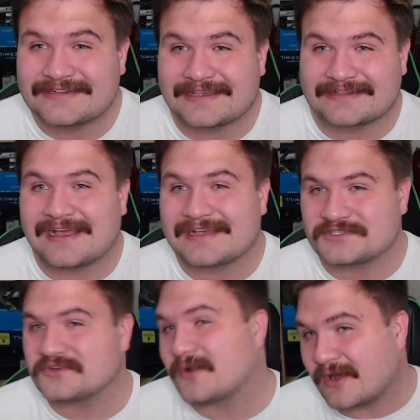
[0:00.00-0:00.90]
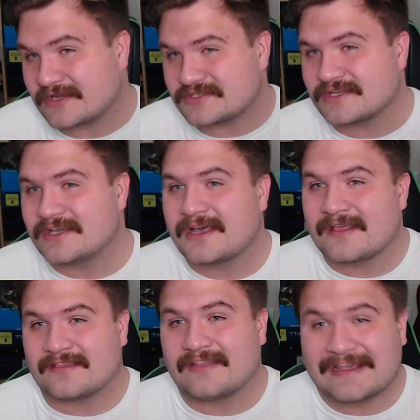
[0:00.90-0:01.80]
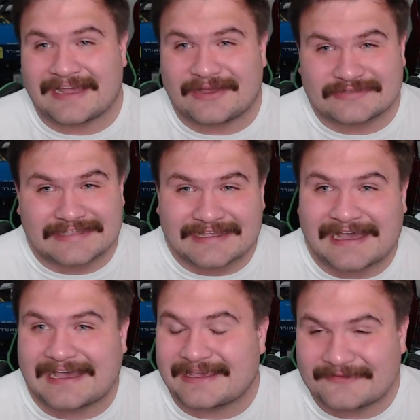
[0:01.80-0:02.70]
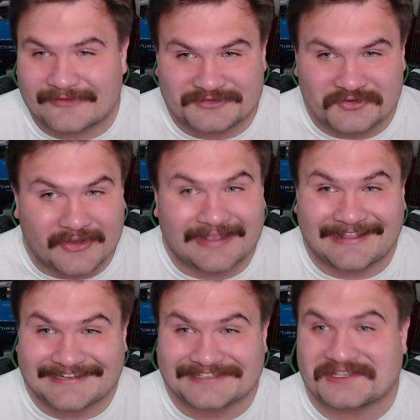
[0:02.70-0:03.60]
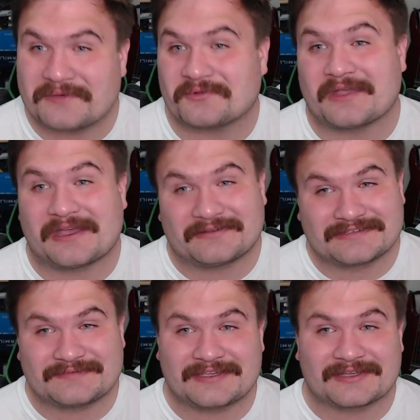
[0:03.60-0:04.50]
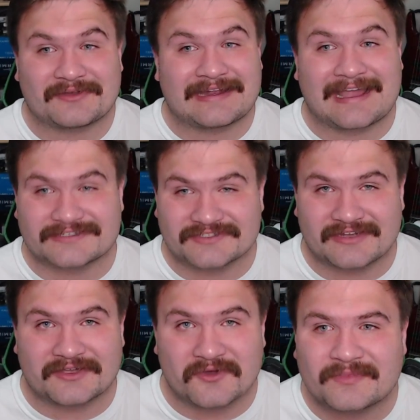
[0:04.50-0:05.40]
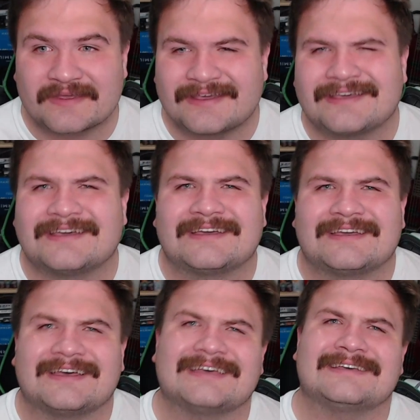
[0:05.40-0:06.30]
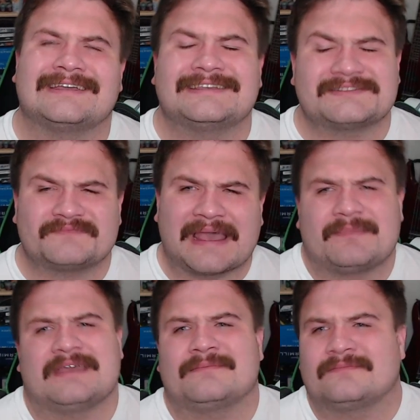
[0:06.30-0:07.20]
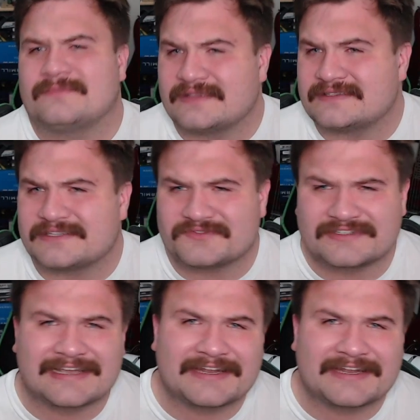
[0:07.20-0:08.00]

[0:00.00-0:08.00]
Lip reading: Like last year, I watched The Lighthouse. That guy from Twilight has come around to be a great actor. I hope his Batman is interesting.